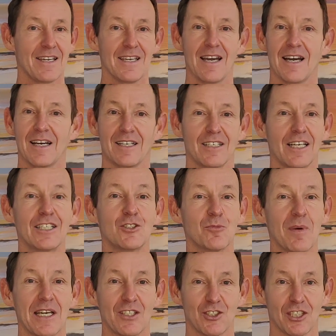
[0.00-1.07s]
yeah, it's
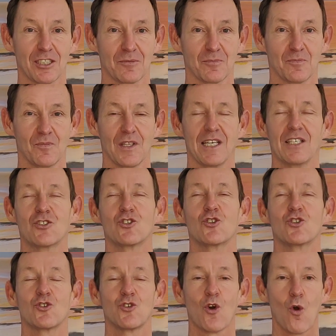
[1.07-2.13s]
amazing. It's
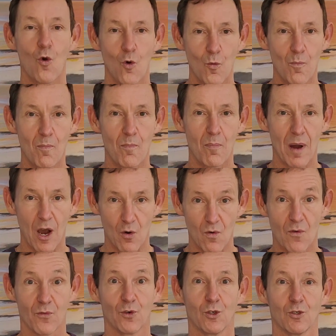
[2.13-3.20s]
so
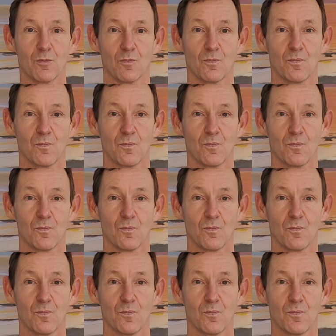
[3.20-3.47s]
powerful.